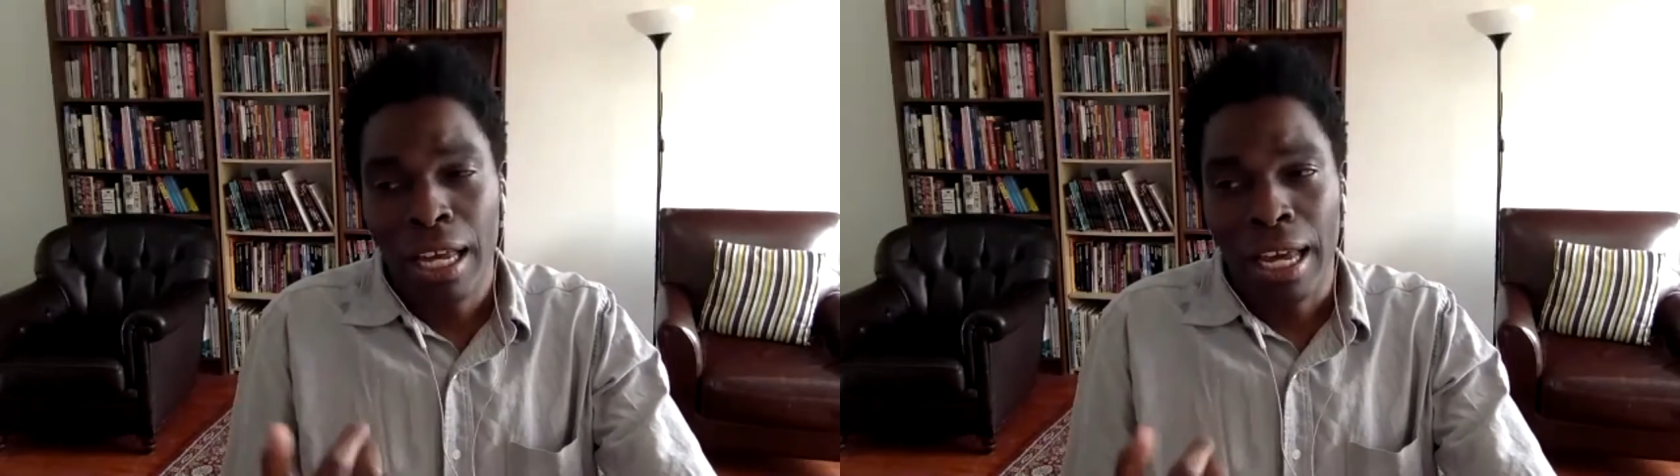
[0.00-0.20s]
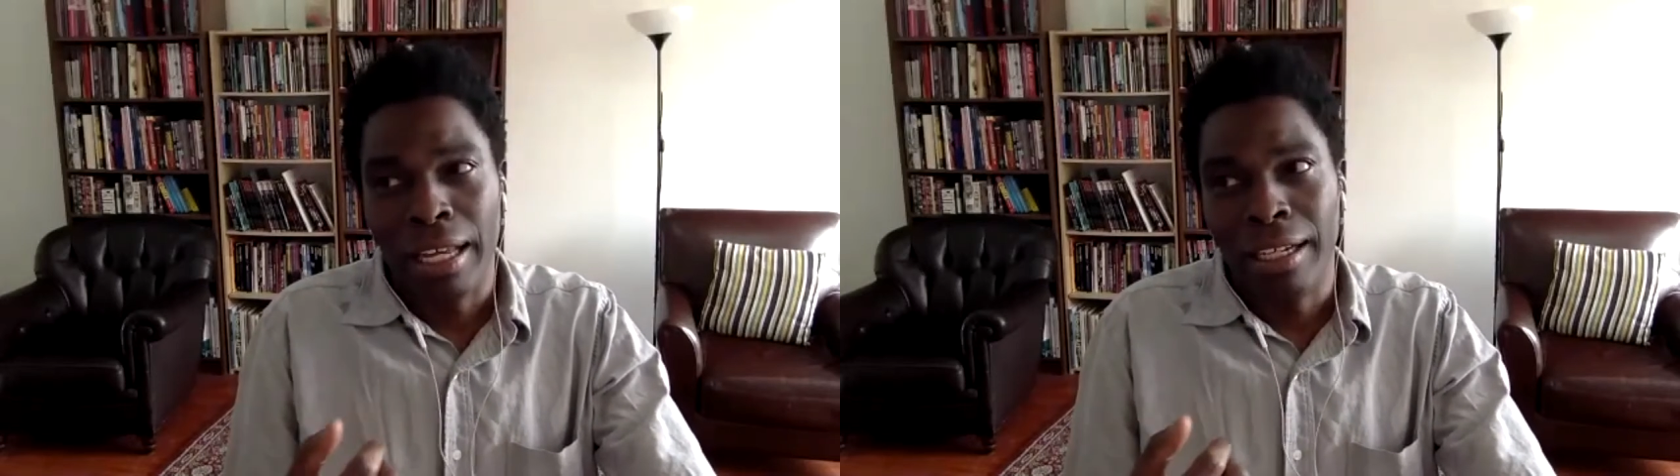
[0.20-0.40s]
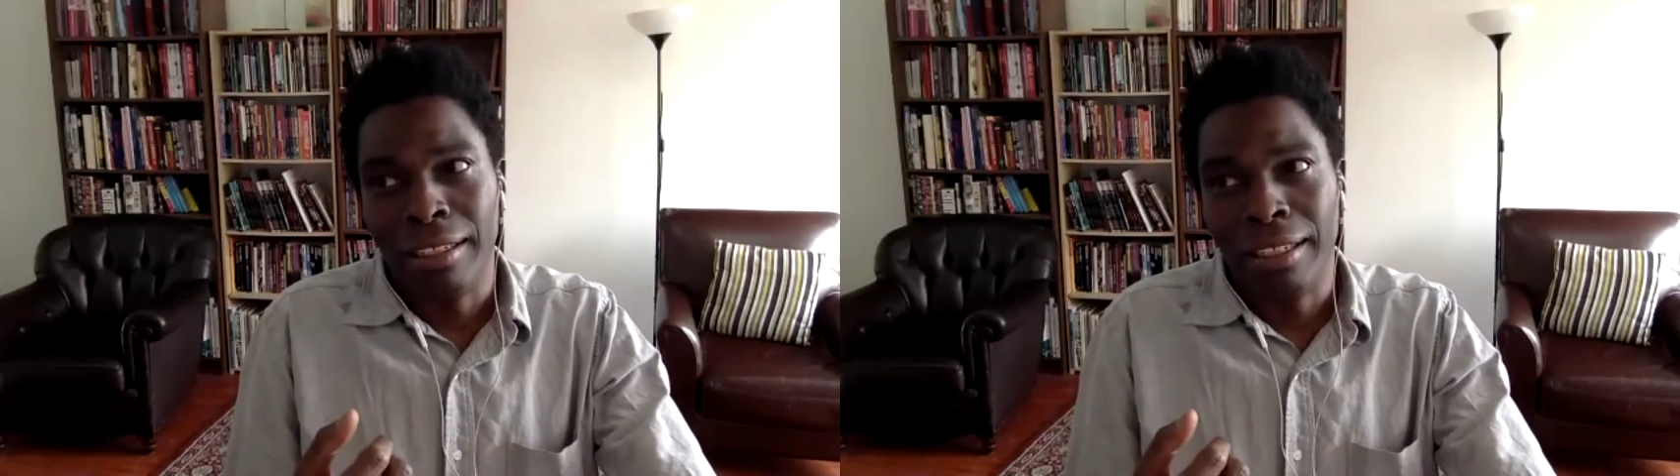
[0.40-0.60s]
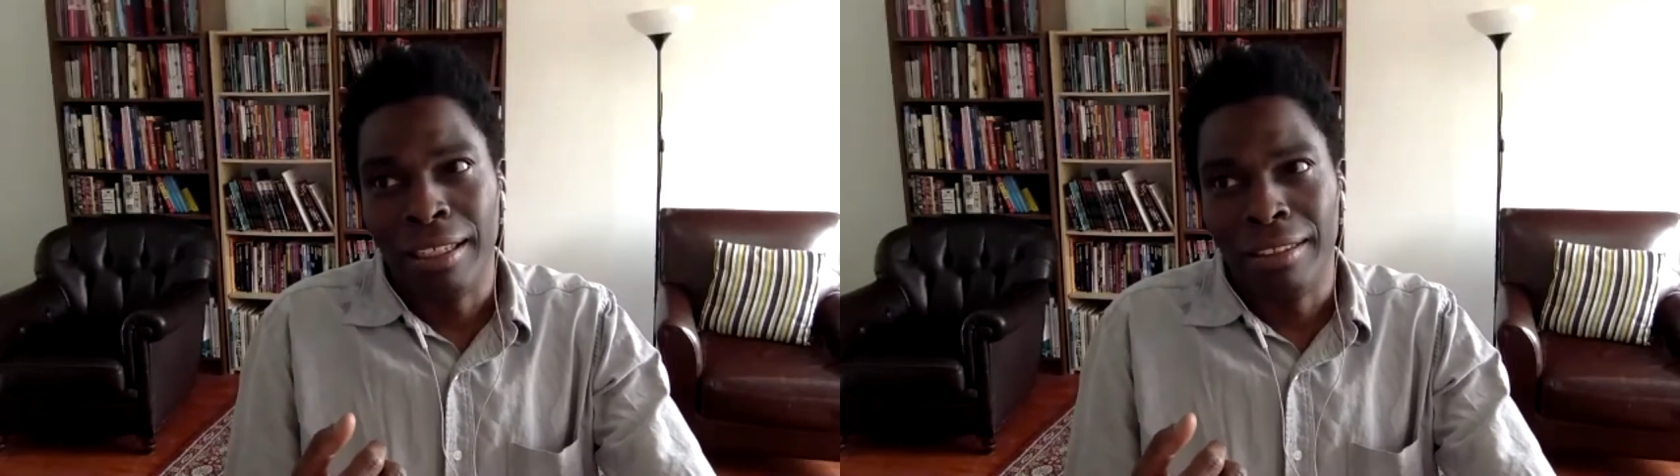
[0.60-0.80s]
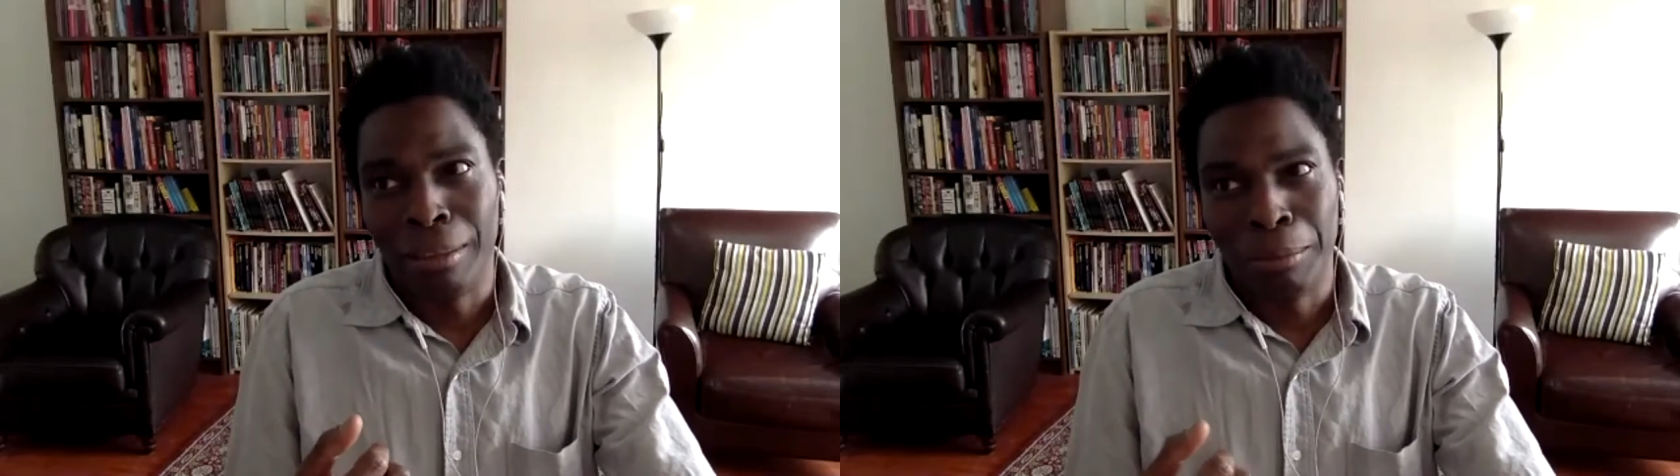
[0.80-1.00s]

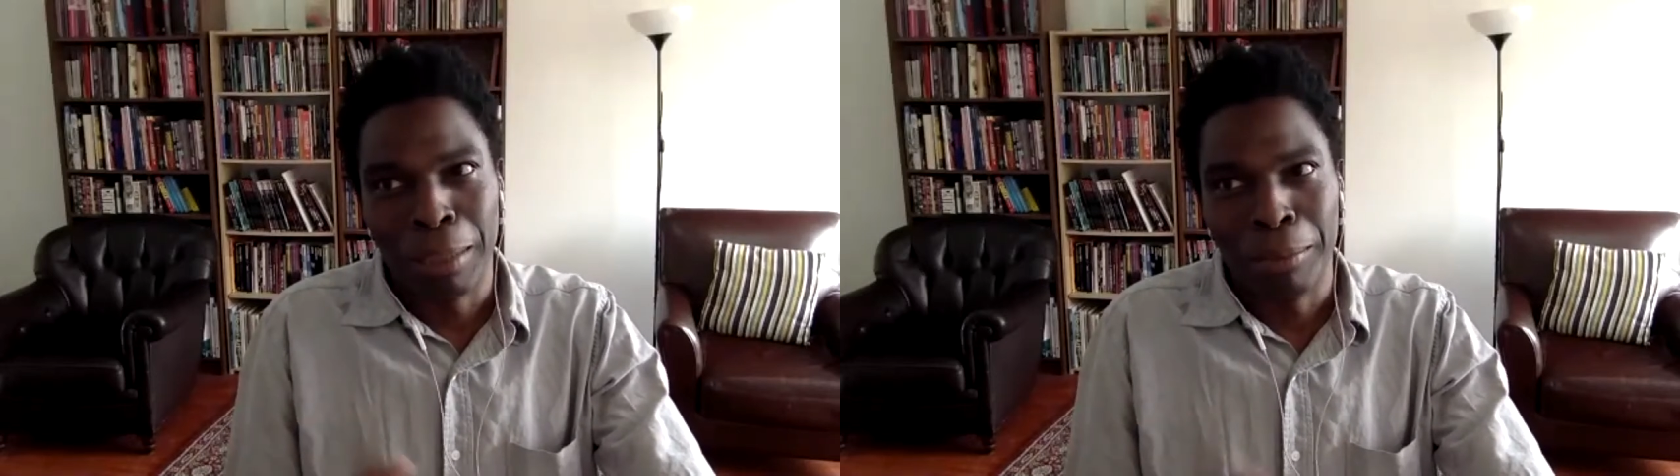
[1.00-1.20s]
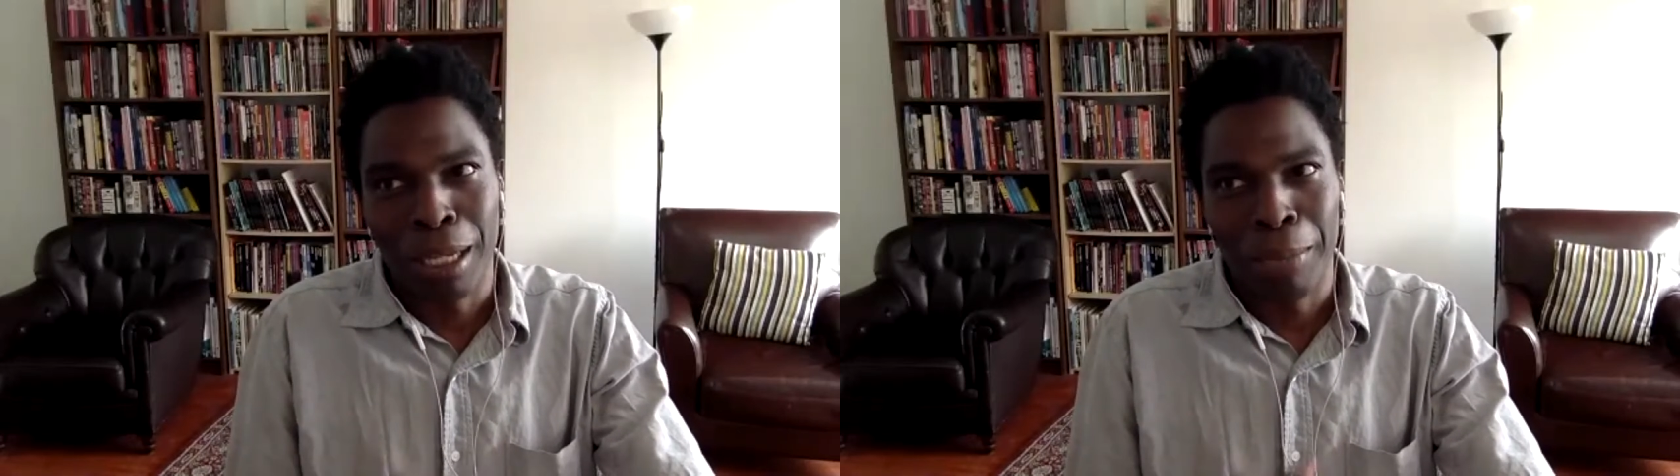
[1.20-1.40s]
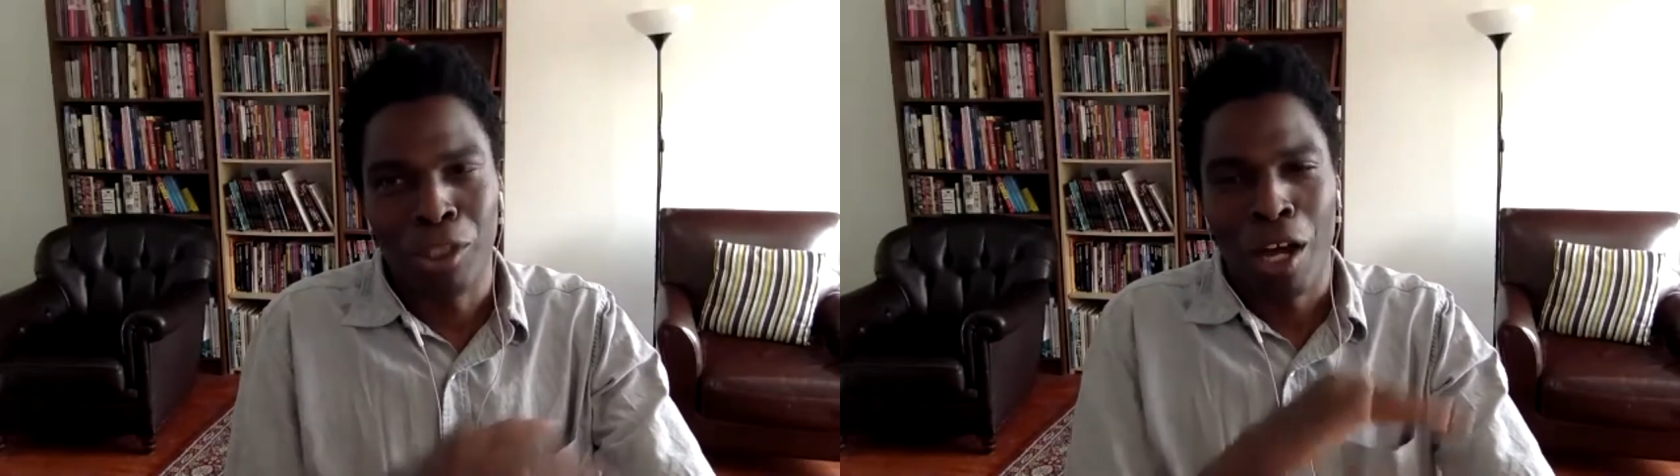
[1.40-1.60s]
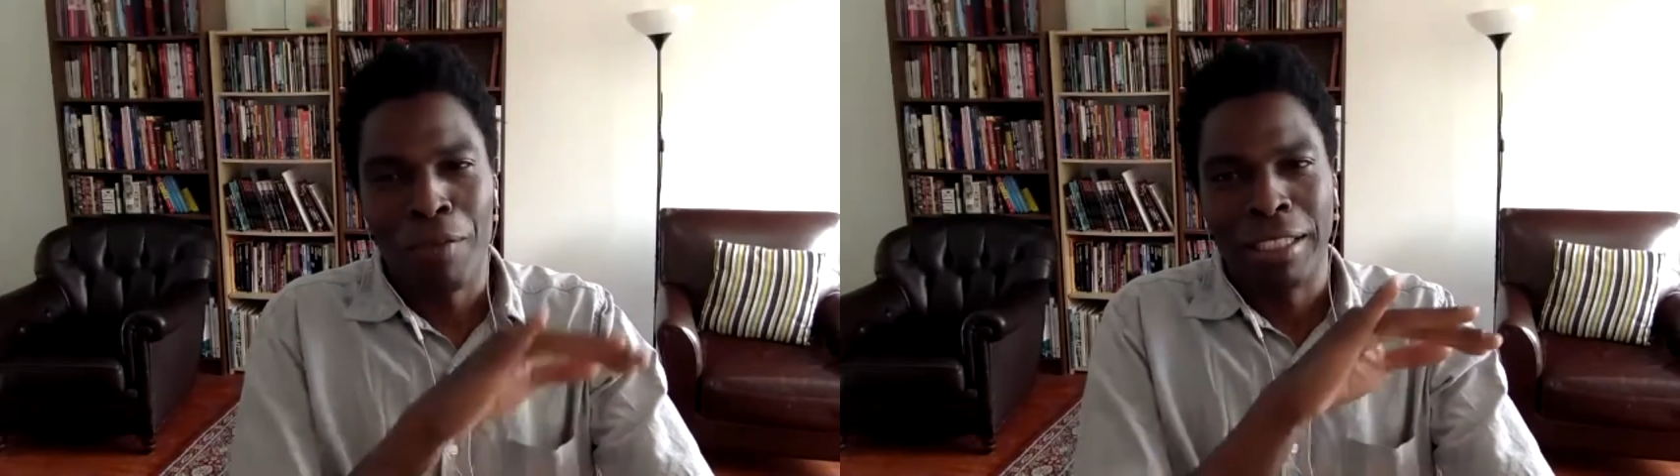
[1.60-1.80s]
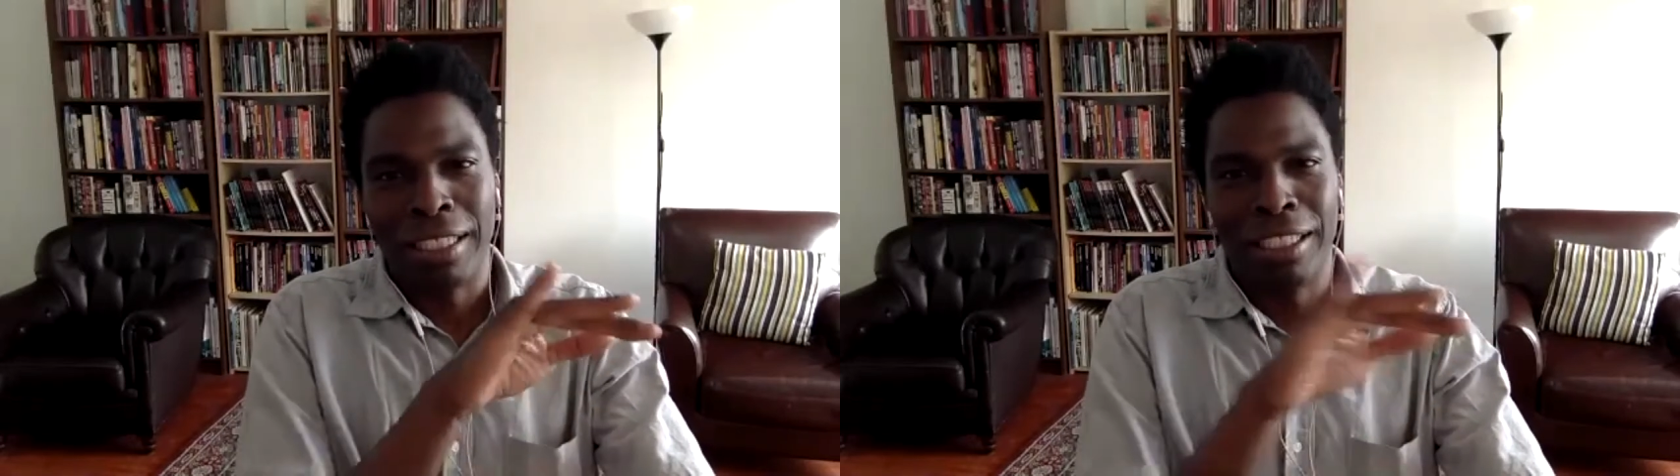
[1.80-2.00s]
and sometimes it comes off
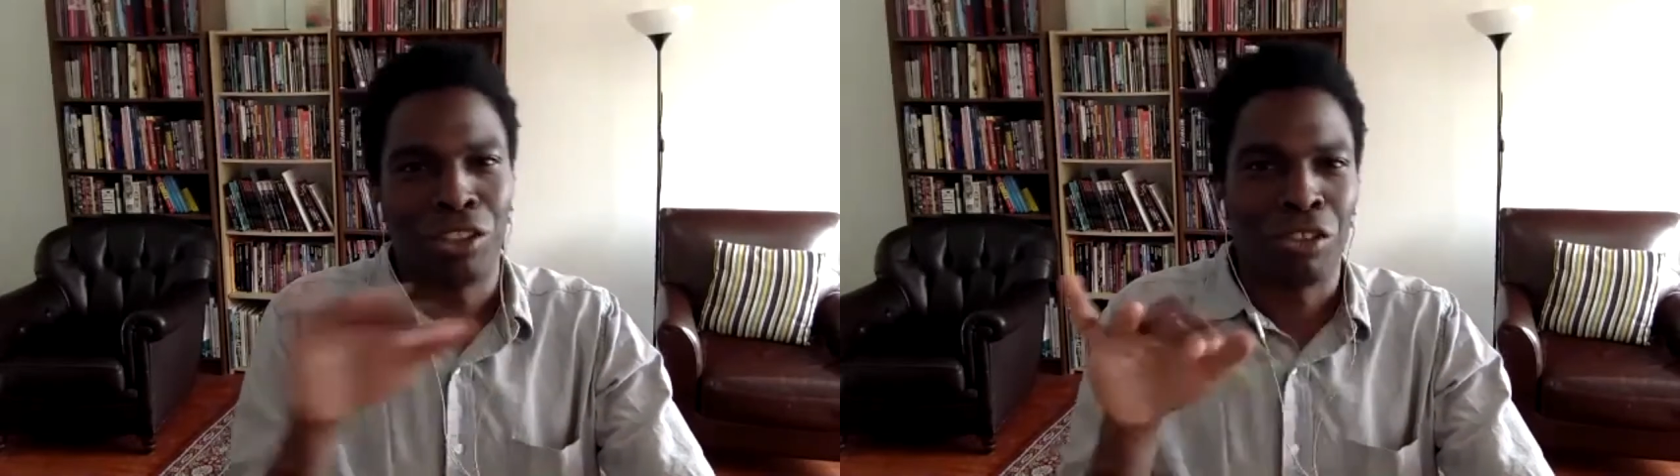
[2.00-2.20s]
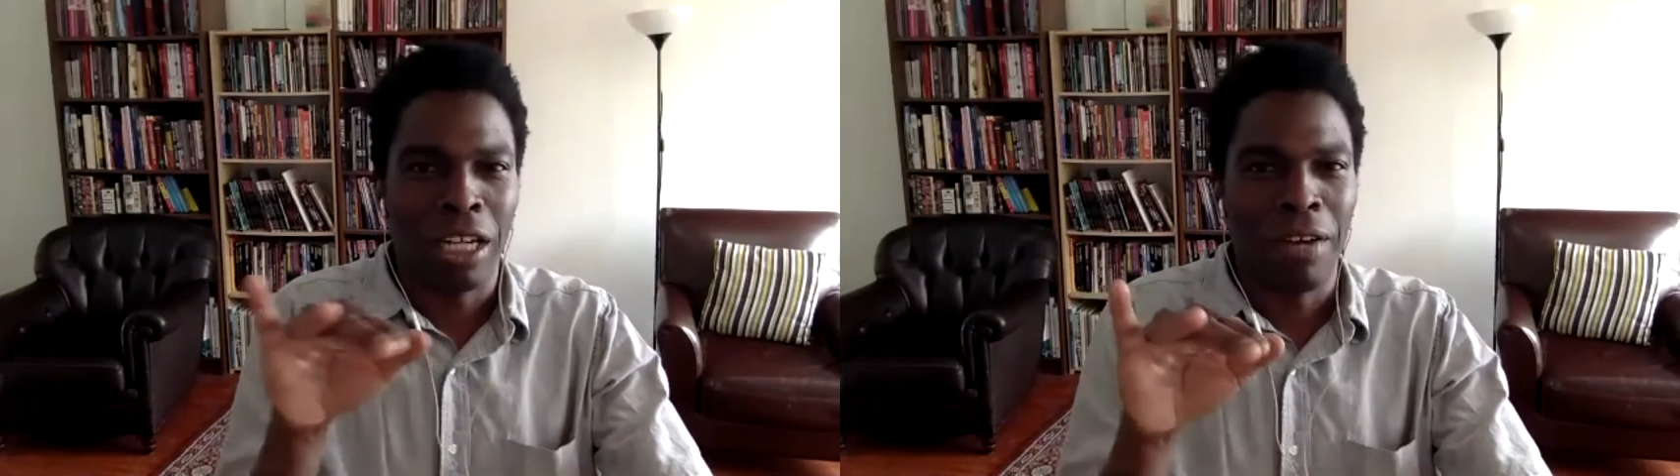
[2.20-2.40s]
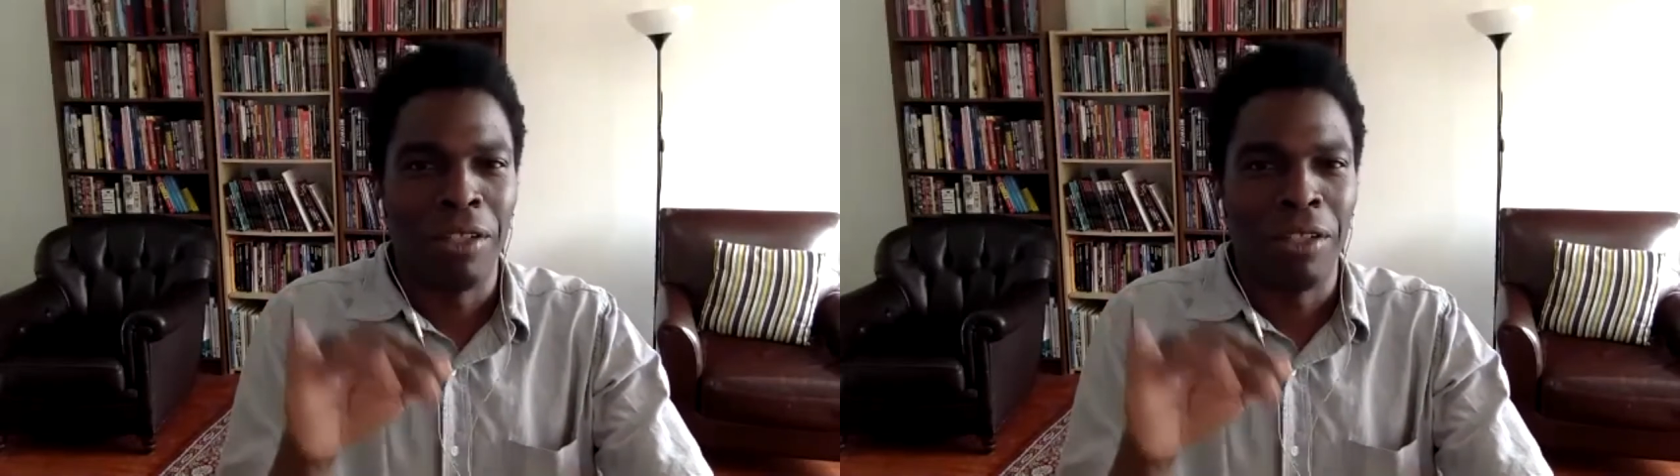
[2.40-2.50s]
as a history of,